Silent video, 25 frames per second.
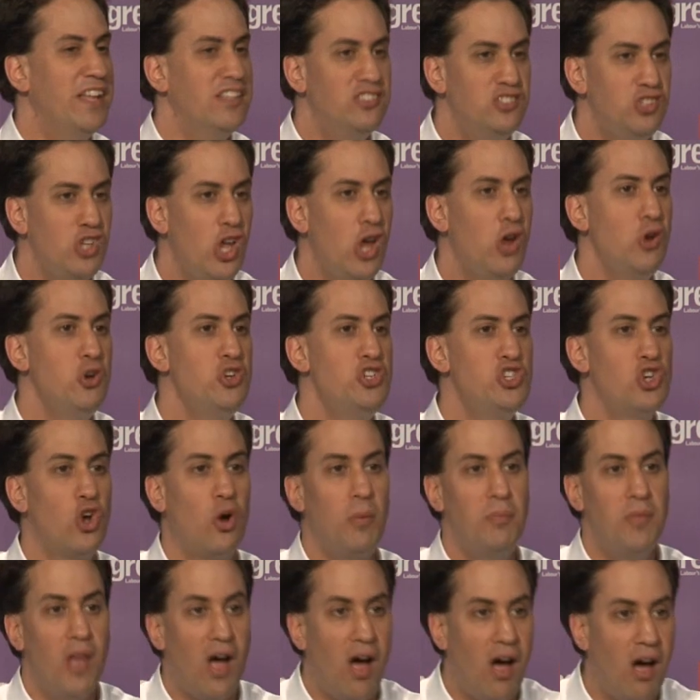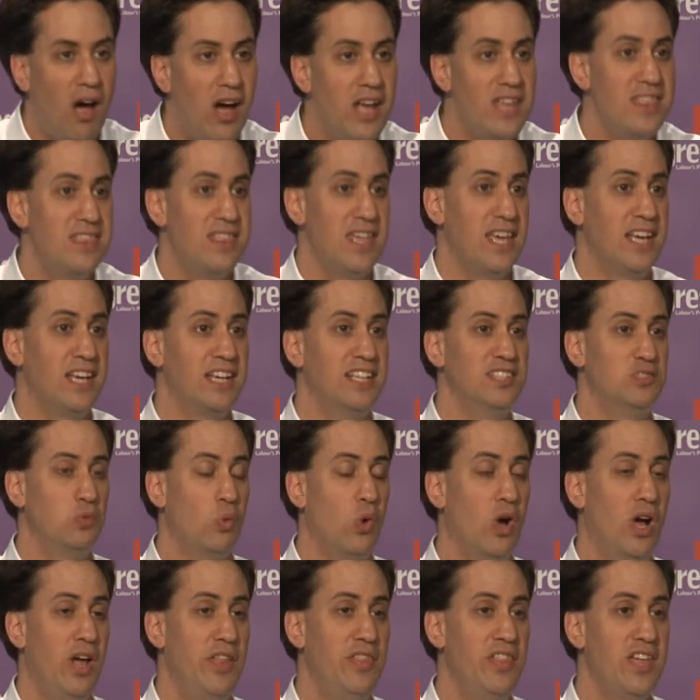there's no job that I think is
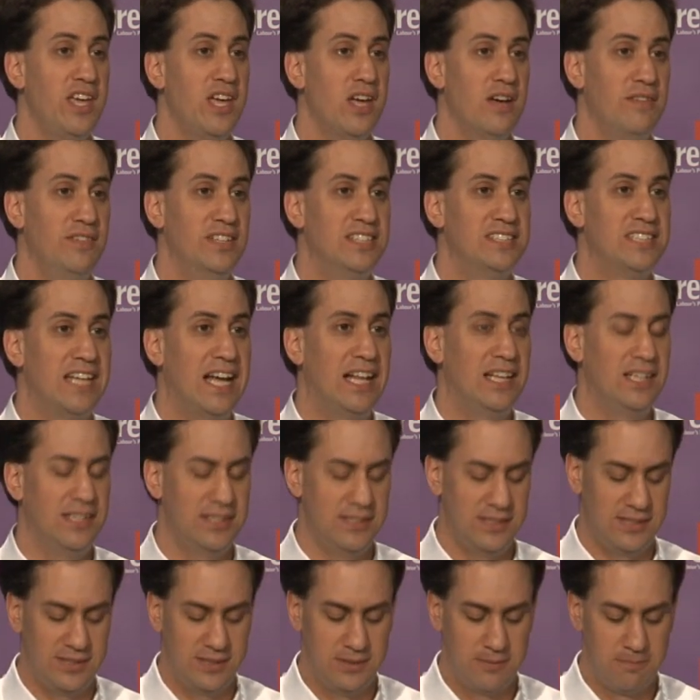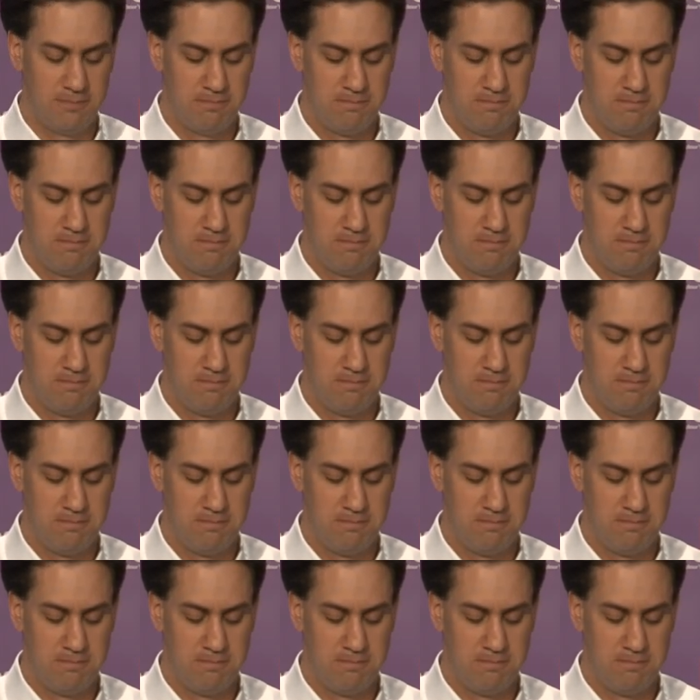worthy of his talents.